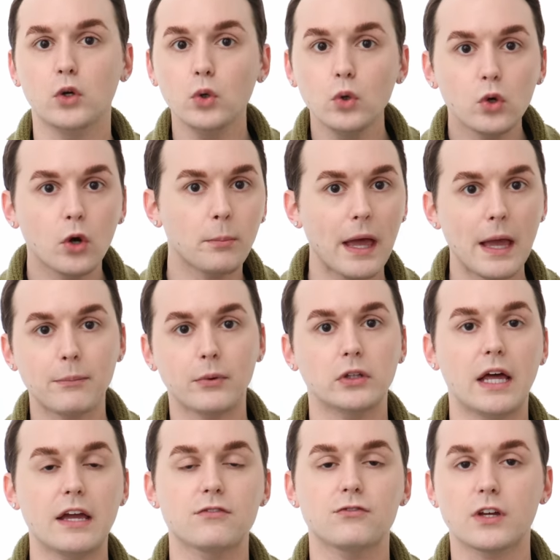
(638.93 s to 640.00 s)
Google paper
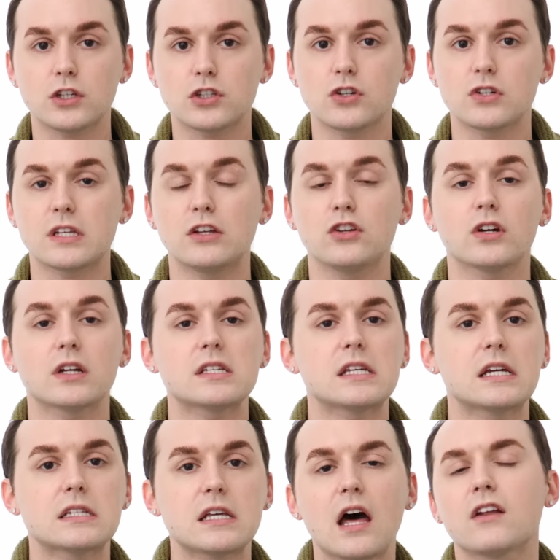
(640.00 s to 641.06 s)
light fixtures and you're gonna
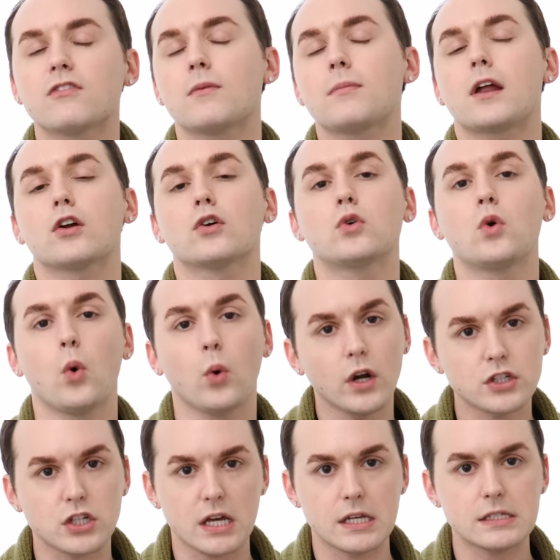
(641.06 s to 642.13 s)
see a ton of them that are
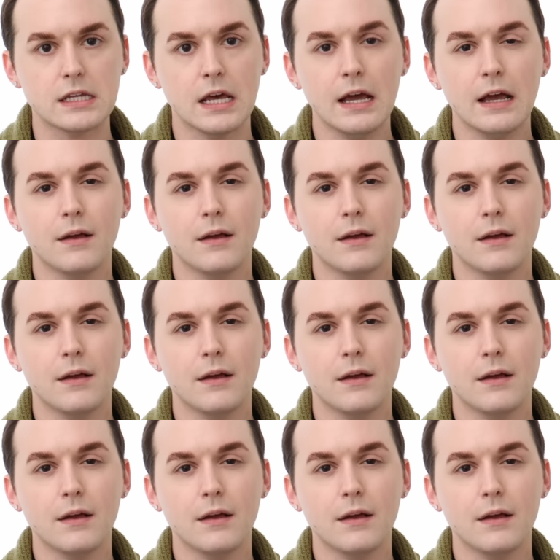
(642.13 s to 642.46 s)
gorgeous